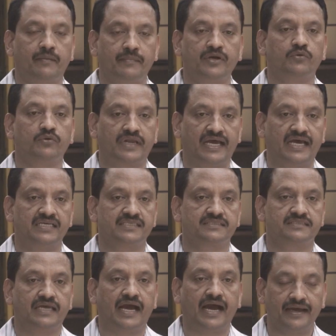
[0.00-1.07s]
Grameen Koota
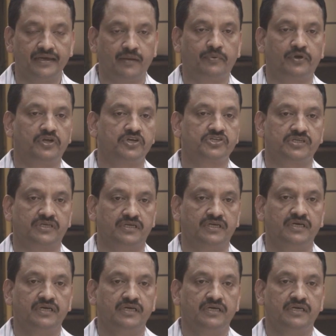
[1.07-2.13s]
has a high reputation
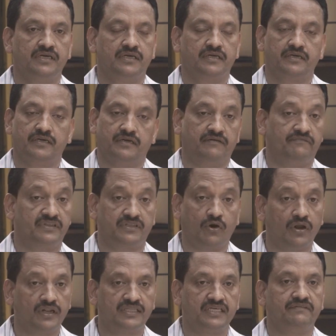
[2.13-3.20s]
uh, with
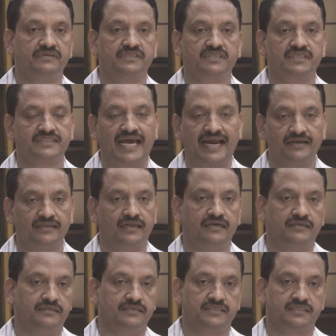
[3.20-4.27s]
all the investors and the
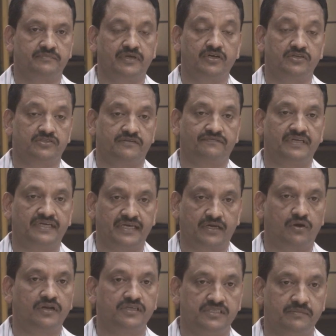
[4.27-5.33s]
lenders because of the
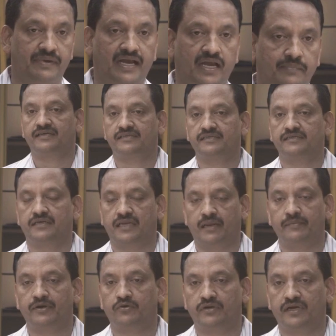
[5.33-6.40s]
technology backup.
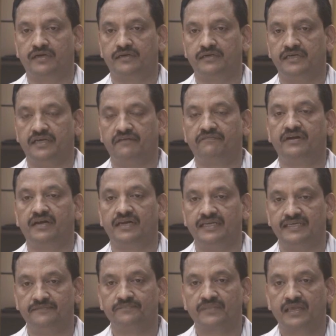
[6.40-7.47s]
Grameen Koota
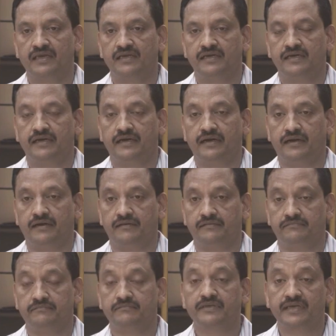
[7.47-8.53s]
definitely uh,
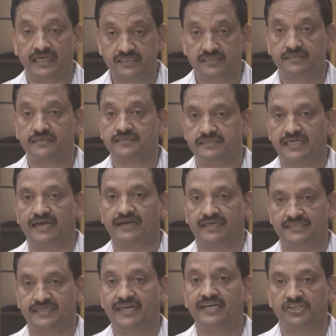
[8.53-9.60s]
considers that
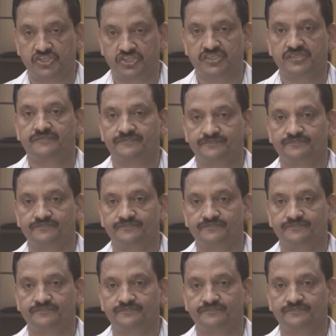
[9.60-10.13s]
as an edge.